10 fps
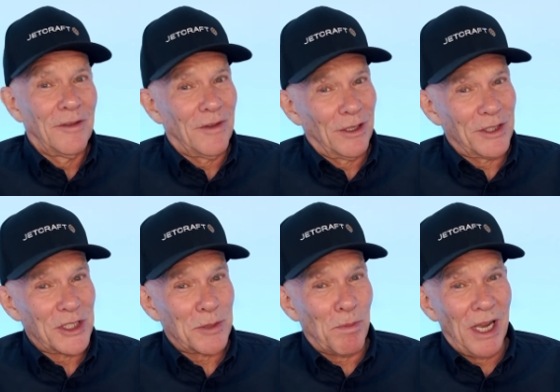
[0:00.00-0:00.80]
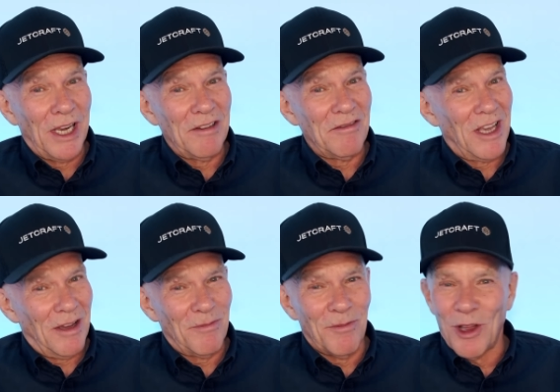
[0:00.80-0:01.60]
If you look at Spain,
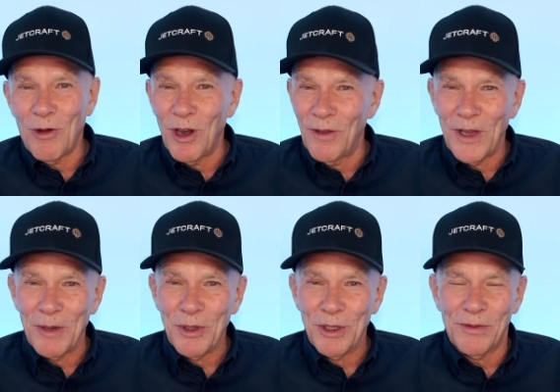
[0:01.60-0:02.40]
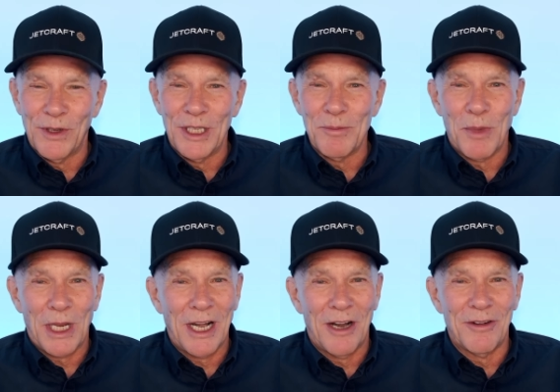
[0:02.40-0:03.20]
yep, qualified beautifully,
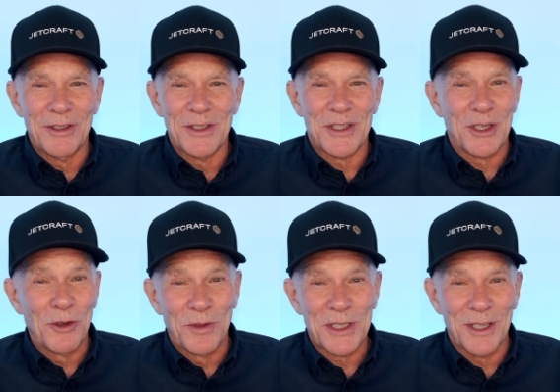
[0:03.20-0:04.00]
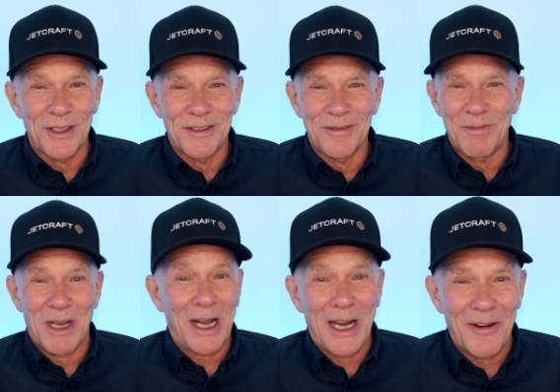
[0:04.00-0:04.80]
McLaren, Silverstone,
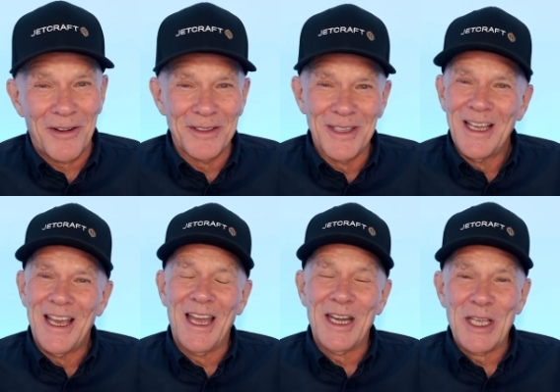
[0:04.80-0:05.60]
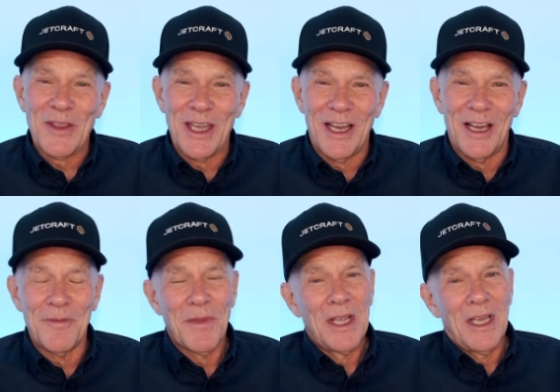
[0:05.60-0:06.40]
McLaren, and here they are.
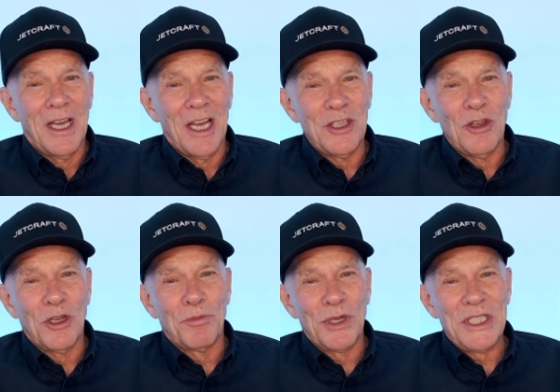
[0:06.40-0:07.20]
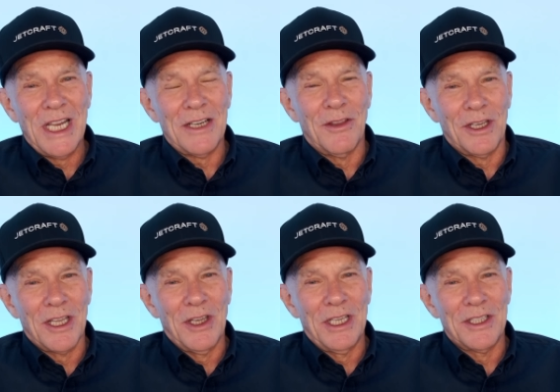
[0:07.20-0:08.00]
You could predict that
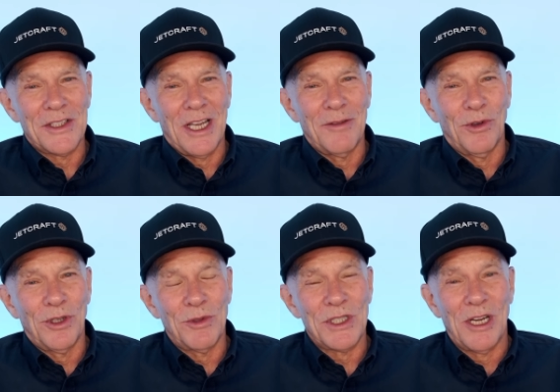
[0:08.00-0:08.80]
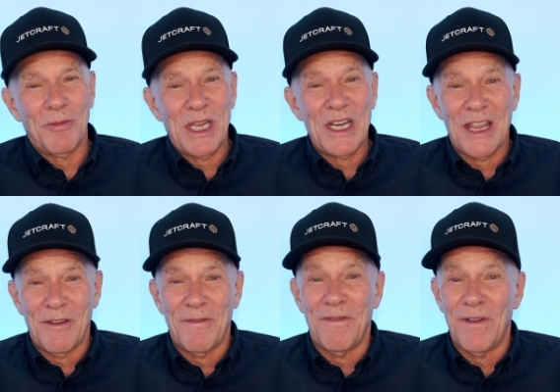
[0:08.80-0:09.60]
going into Zandvoort, it was going to be
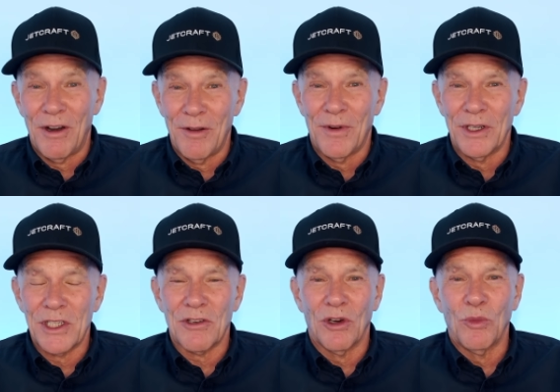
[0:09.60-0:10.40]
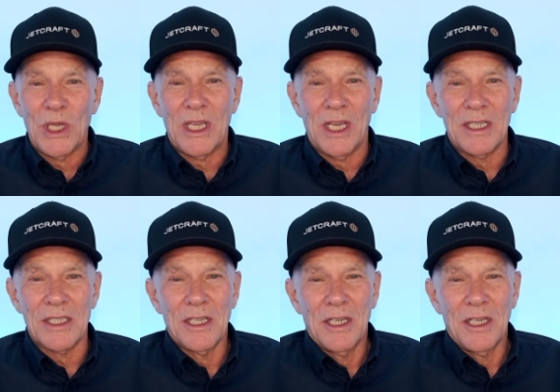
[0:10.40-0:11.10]
another very, very strong weekend